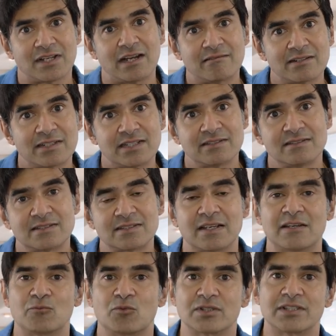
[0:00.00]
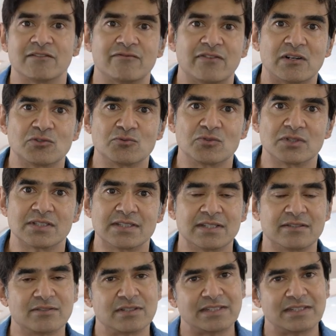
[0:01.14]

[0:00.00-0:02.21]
hurricanes, and what they found was they,